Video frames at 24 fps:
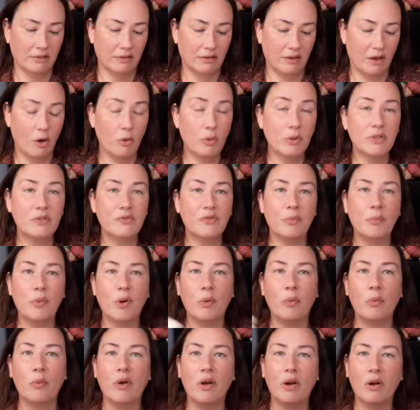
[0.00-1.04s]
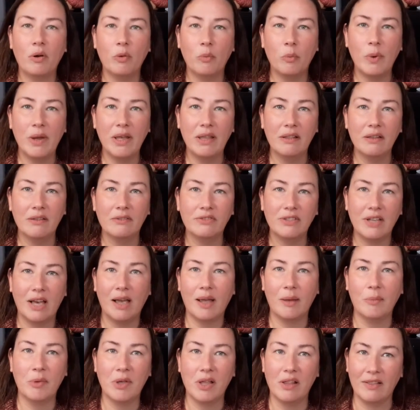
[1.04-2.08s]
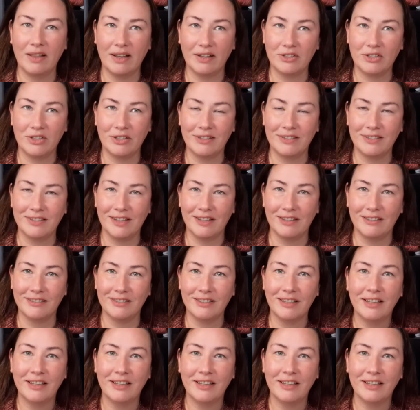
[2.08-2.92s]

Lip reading: Oh, it's from her Wheel of Time collection, it says.